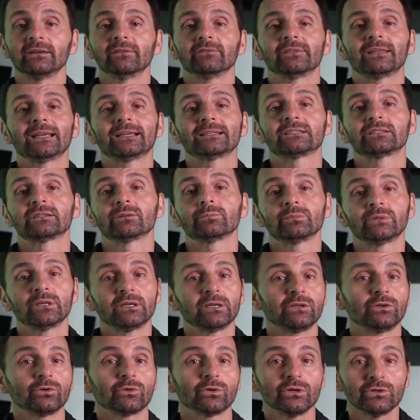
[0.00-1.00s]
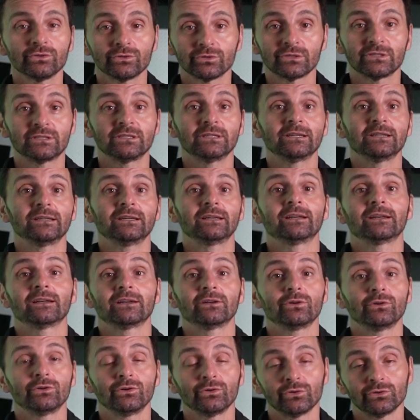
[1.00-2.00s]
If that's something you're interested in. I
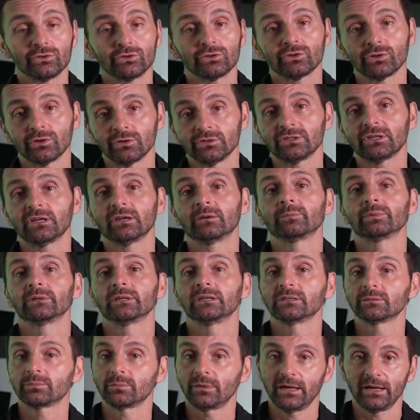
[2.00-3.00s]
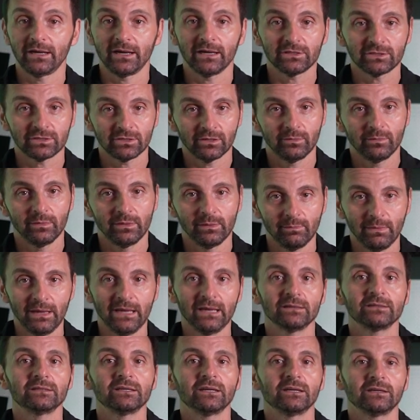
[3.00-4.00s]
know your insurance companies might actually be
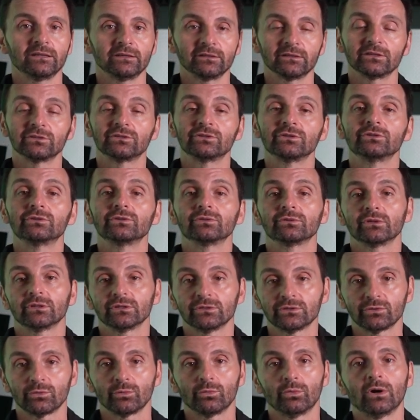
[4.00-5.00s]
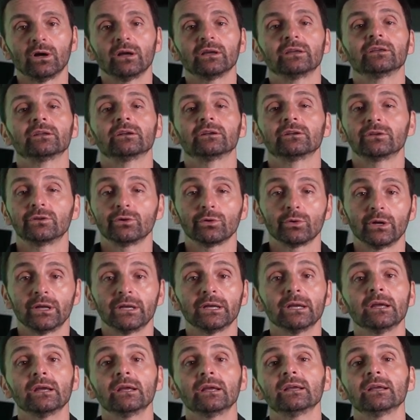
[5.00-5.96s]
mandating that you do this or want you to do it